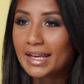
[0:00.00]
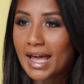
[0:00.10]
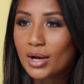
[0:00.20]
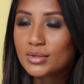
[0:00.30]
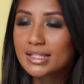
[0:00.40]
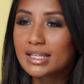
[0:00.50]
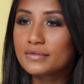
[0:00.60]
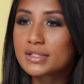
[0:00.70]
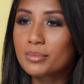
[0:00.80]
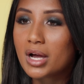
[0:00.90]
And now to
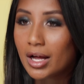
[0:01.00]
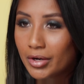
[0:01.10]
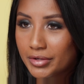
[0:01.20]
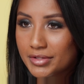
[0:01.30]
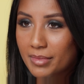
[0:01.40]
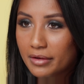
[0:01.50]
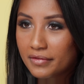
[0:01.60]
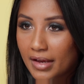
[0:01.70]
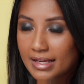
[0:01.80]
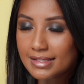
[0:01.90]
give some color to my
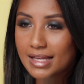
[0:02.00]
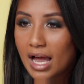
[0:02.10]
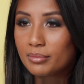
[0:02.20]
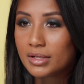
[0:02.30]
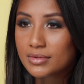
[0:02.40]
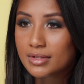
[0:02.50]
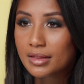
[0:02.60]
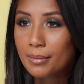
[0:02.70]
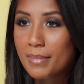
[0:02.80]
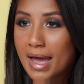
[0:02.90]
face, I'm
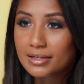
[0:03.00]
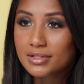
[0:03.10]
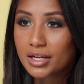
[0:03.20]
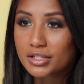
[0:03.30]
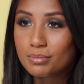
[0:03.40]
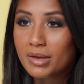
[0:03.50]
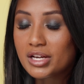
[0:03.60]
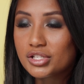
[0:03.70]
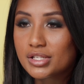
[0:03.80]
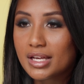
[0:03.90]
using the Matte Touch
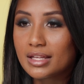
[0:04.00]
blush